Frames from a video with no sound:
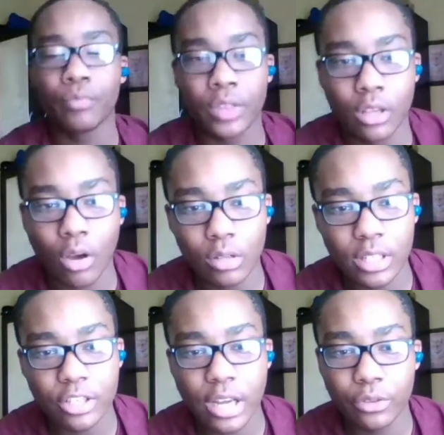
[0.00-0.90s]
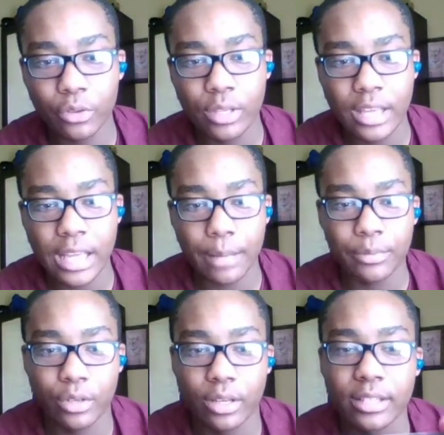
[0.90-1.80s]
the only shine through keycaps
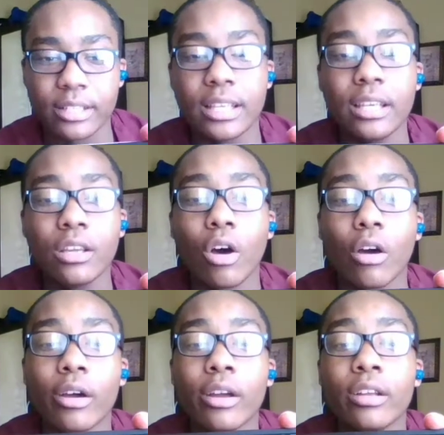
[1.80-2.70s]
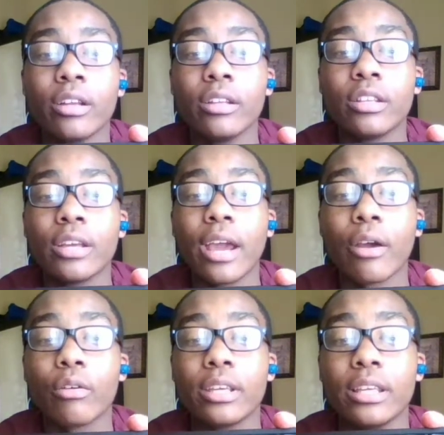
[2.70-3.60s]
you're gonna see are the
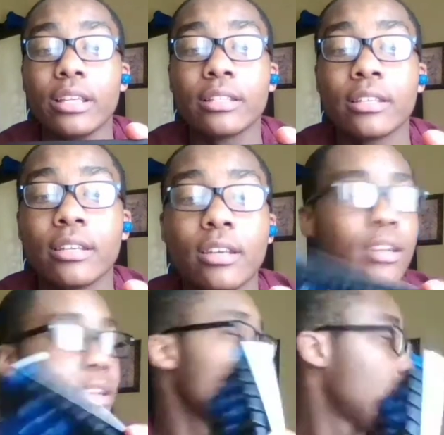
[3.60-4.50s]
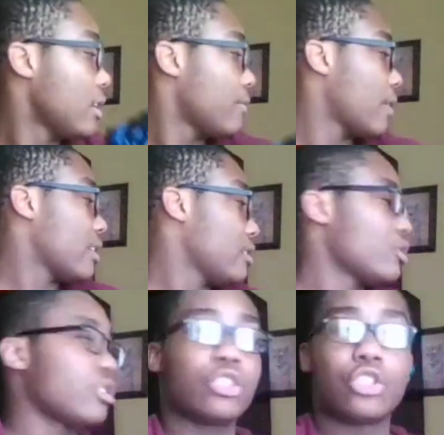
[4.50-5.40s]
arrow keys. If I could
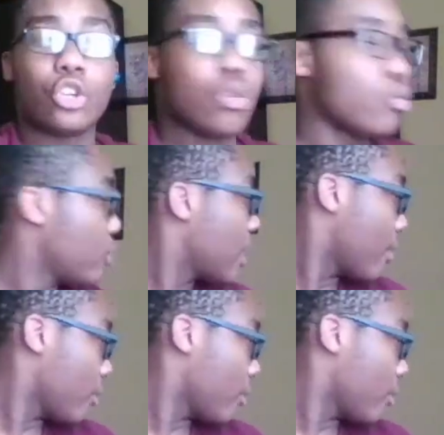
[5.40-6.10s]
just show that